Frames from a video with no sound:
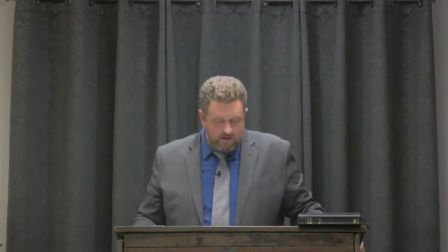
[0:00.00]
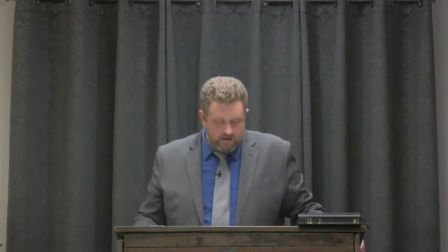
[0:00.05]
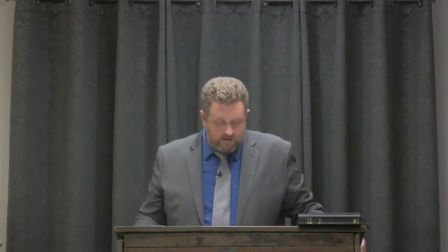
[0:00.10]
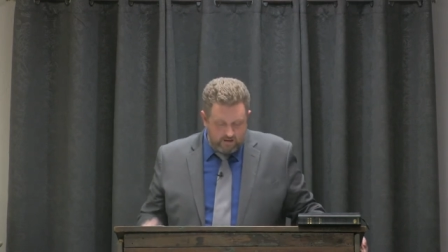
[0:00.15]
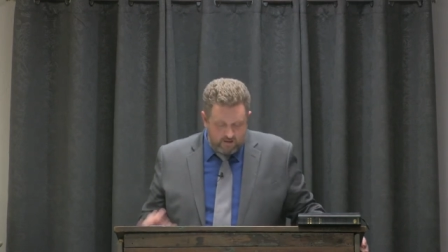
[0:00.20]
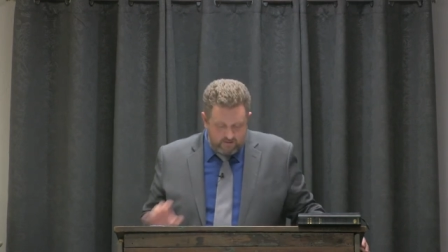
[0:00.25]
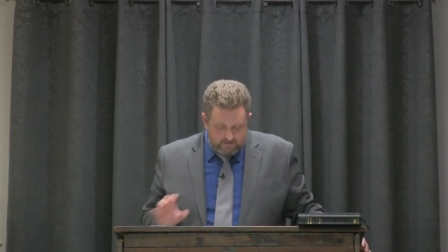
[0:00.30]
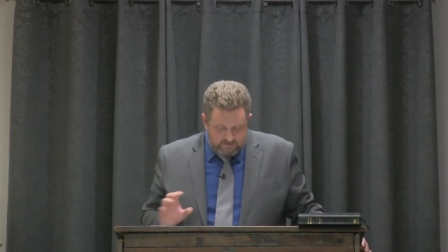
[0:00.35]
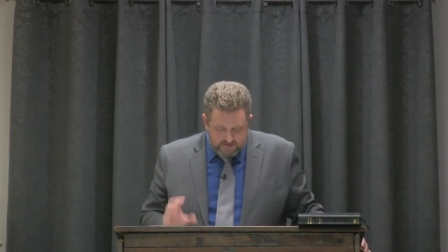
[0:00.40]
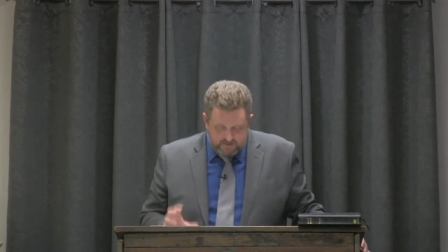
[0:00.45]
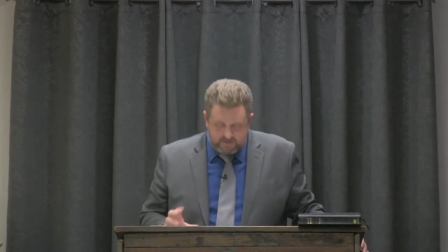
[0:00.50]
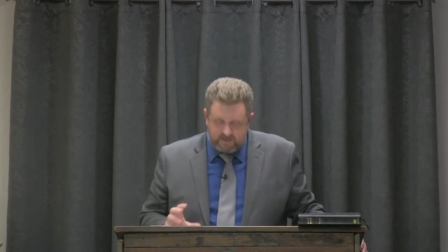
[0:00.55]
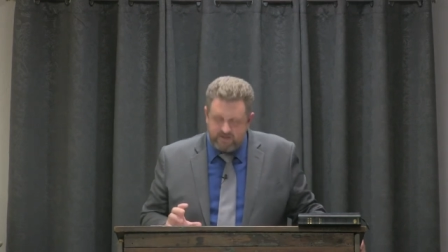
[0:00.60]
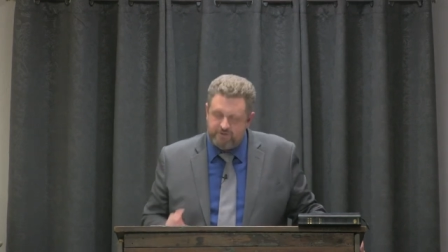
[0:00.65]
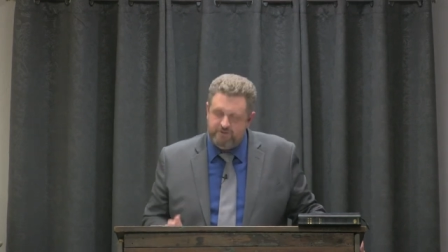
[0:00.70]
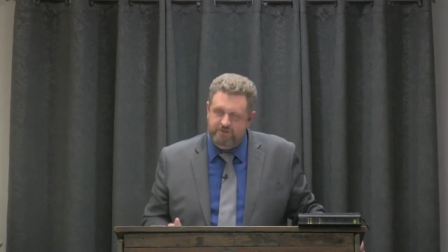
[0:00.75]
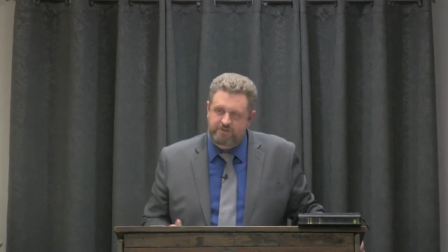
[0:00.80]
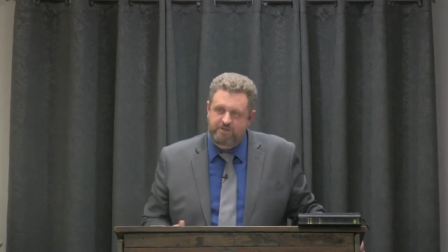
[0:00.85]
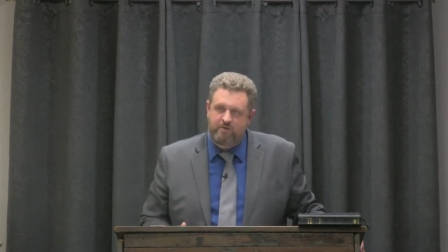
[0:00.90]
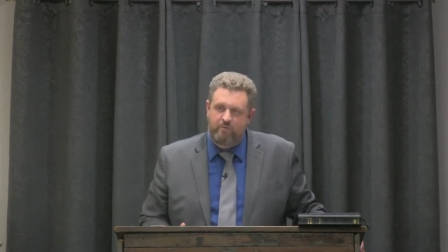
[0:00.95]
Now, this is an
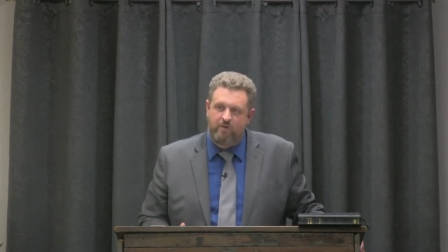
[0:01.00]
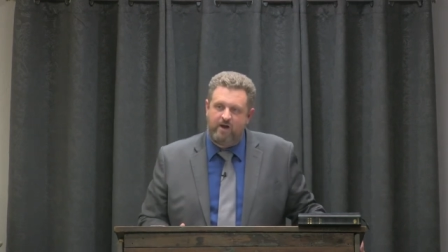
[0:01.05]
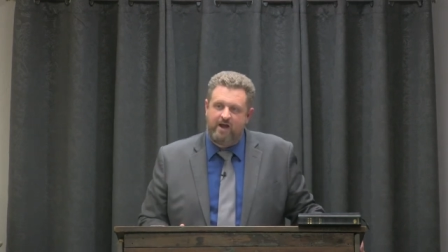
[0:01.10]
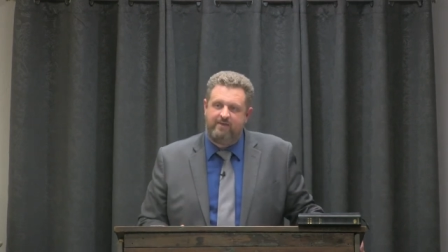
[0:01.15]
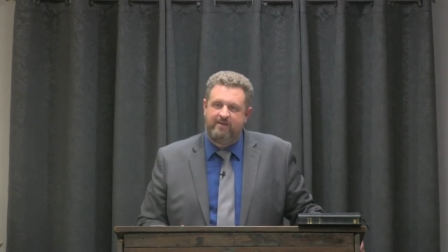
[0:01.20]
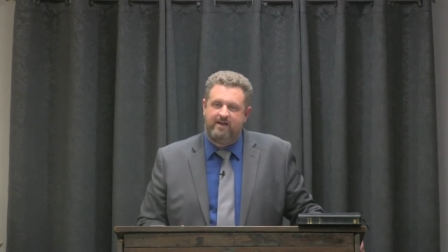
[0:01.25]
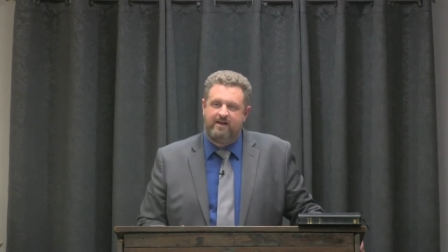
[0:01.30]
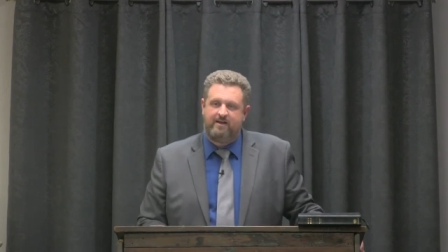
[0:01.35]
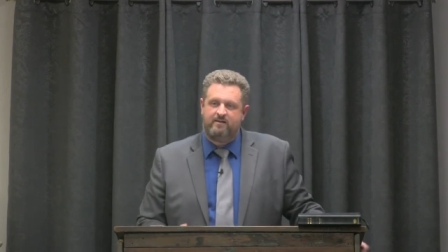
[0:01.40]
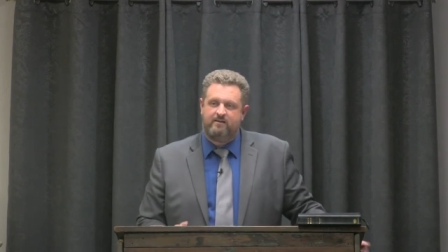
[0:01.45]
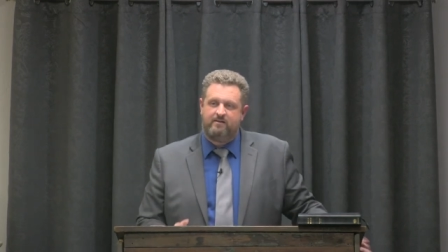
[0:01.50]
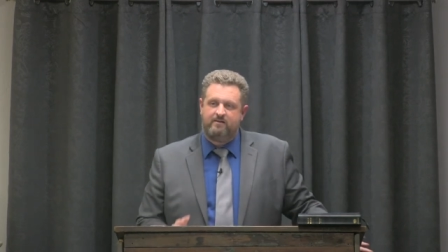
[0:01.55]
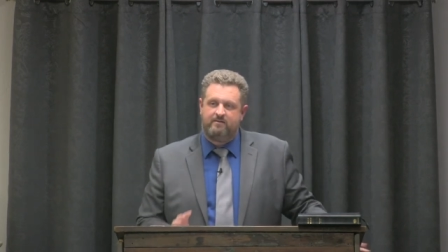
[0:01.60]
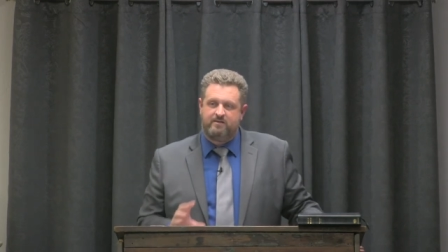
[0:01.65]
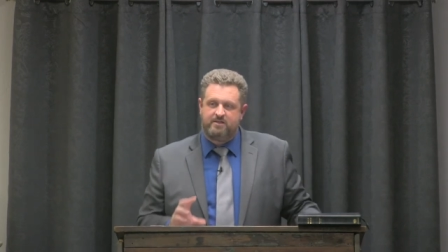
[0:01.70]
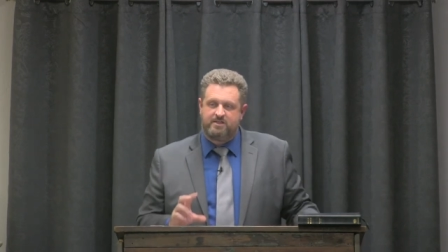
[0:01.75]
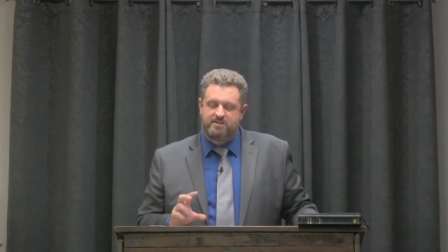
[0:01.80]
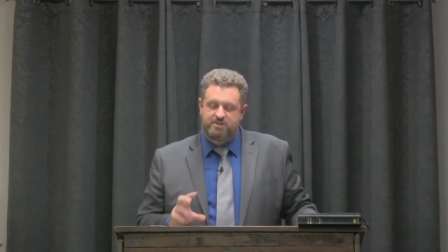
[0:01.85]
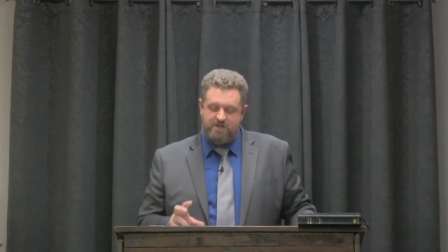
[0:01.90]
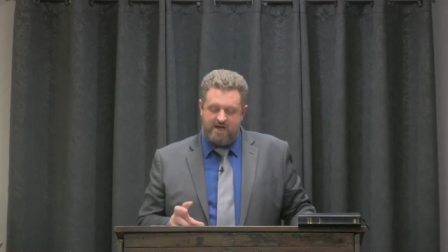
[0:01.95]
interesting way that
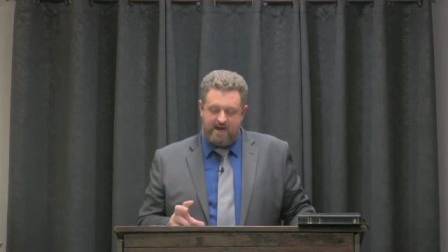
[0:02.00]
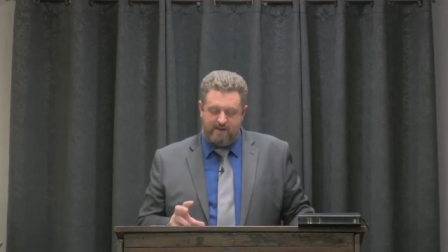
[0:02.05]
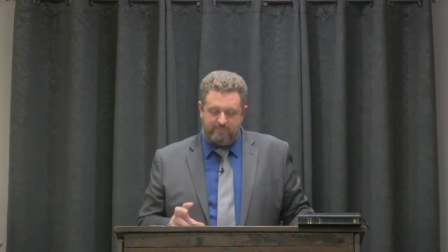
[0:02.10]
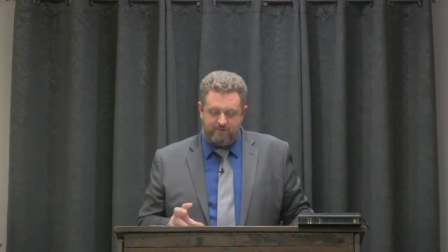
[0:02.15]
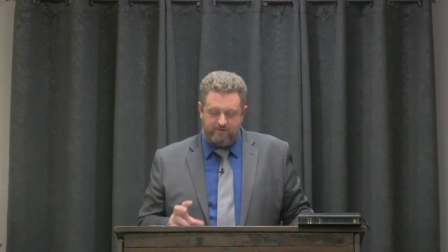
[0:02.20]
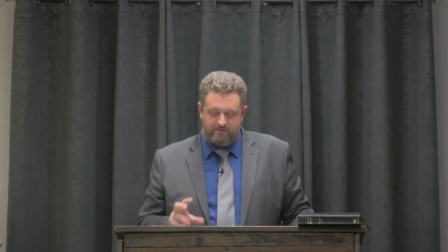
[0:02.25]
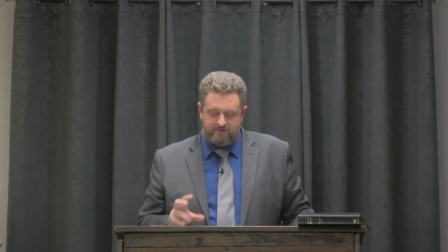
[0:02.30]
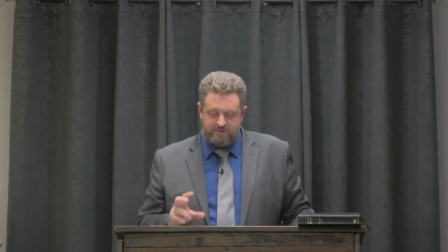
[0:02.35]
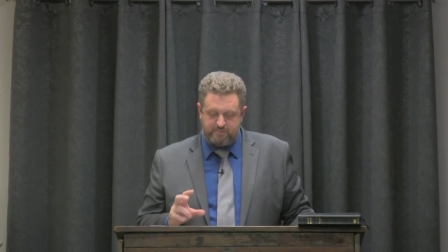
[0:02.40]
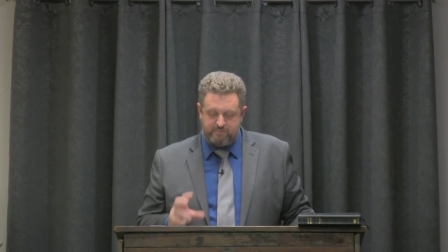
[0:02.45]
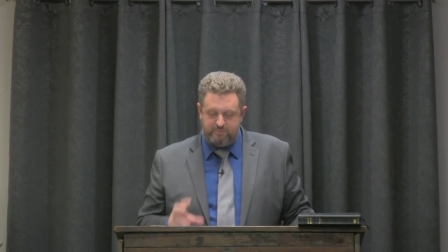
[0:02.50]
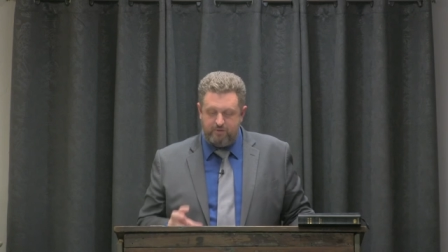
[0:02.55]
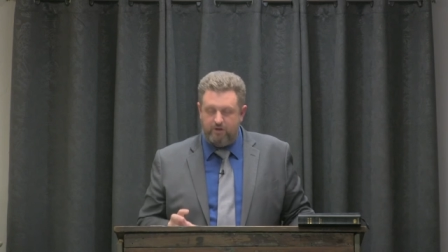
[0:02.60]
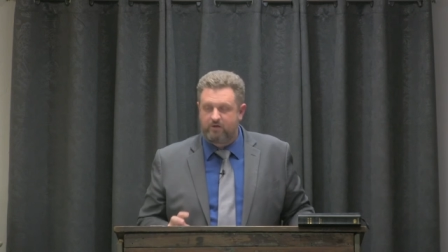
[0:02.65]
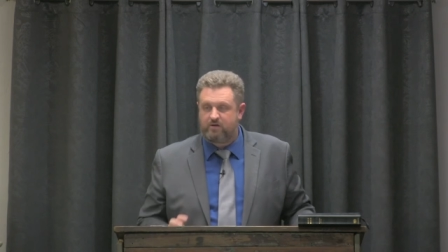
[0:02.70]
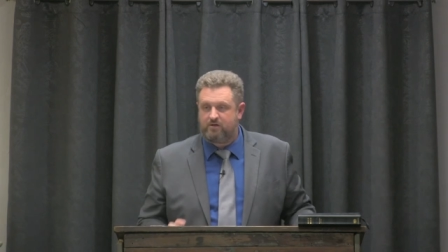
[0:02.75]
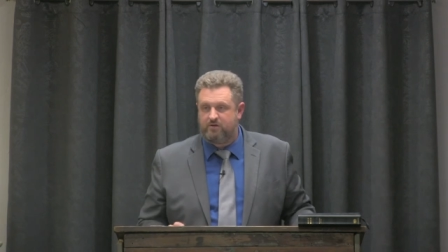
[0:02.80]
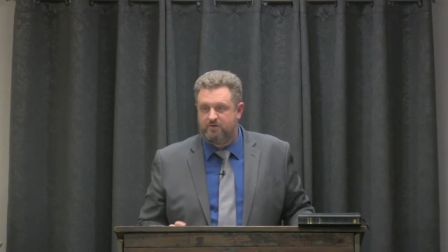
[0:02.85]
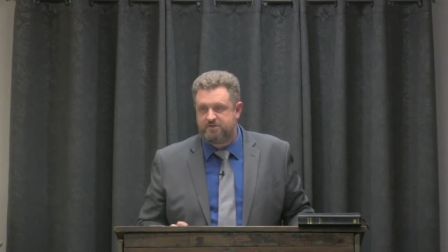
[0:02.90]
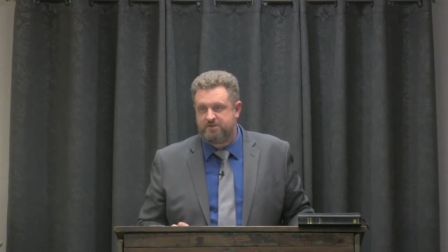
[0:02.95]
this chapter, this
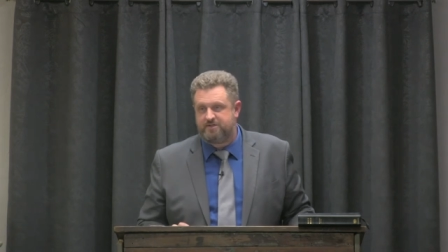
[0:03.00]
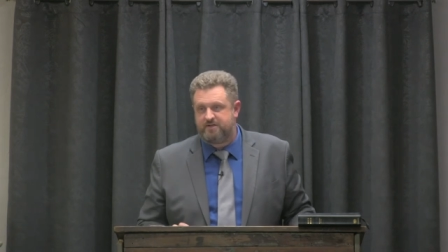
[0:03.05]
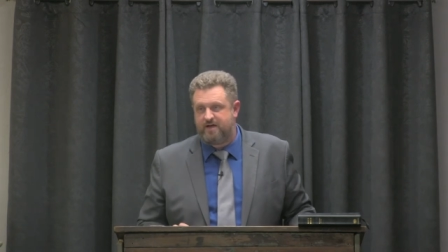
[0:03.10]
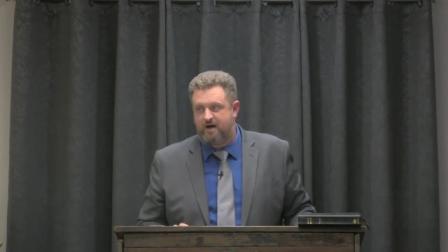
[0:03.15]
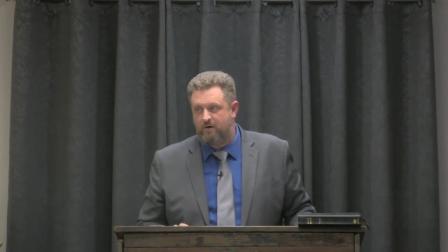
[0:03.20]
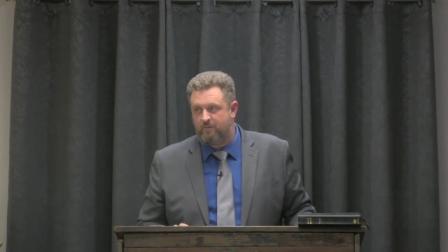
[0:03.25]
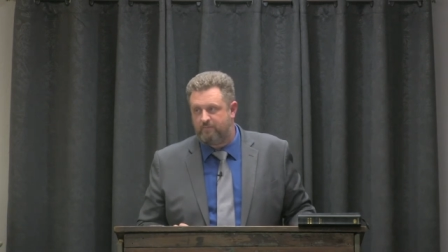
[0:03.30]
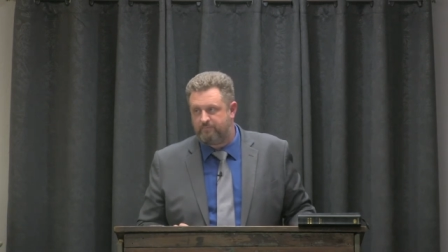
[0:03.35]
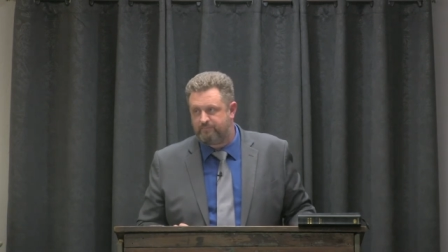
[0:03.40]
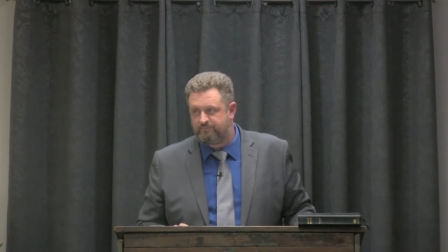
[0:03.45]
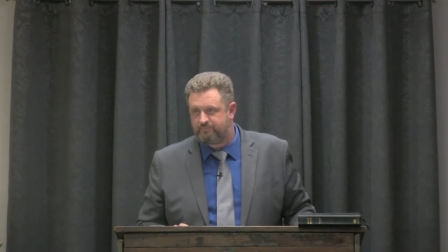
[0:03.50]
book closes out.